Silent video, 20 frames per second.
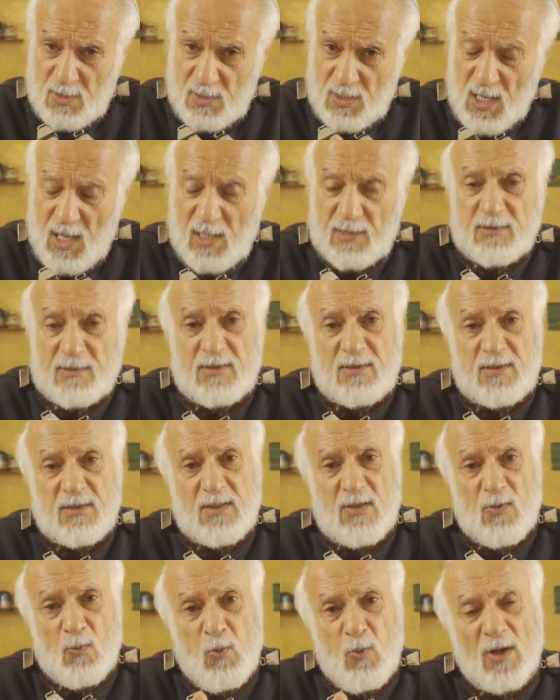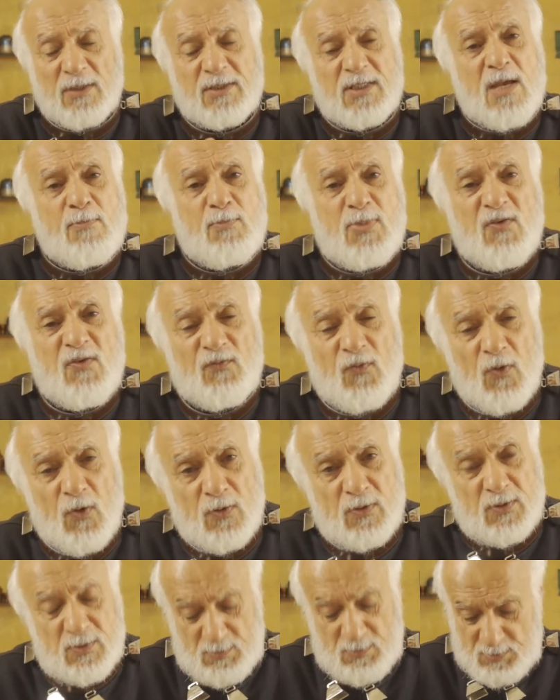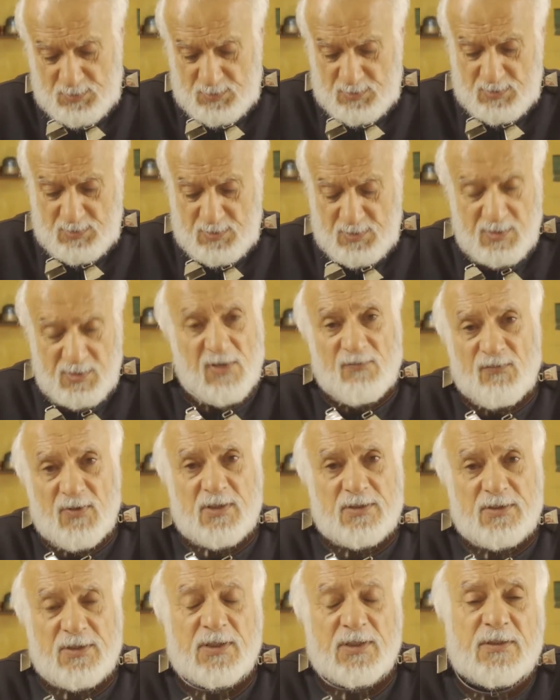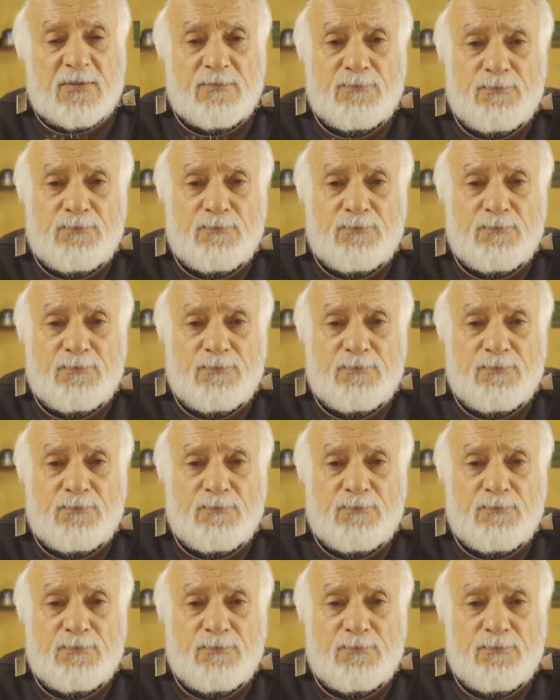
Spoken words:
and one day before the verdict